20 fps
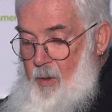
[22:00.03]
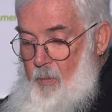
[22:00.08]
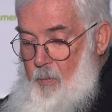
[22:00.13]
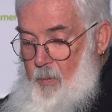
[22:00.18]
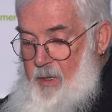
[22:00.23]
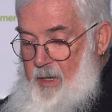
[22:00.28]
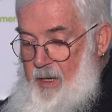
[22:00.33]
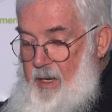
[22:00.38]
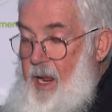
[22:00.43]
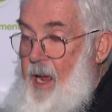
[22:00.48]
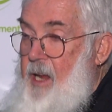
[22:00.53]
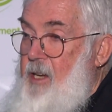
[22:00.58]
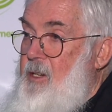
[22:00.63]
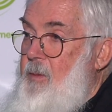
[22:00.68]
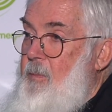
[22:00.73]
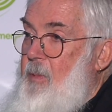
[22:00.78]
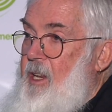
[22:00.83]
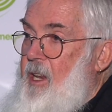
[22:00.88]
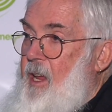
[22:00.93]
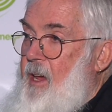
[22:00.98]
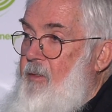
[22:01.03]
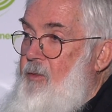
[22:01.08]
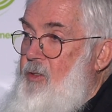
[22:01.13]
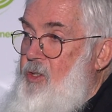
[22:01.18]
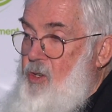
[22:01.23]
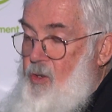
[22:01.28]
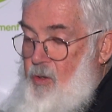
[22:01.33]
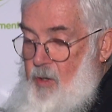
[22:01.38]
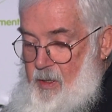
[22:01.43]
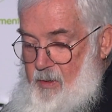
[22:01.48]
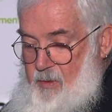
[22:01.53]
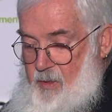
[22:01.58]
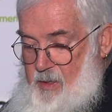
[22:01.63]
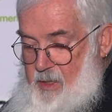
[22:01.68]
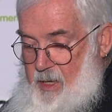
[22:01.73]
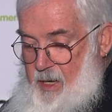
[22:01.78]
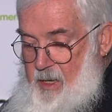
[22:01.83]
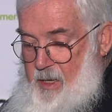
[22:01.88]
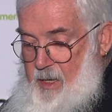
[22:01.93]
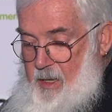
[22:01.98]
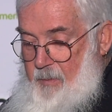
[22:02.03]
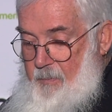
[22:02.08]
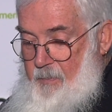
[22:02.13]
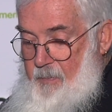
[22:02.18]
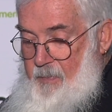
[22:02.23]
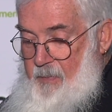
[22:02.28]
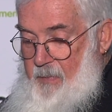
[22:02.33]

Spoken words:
when it had to be left during the day.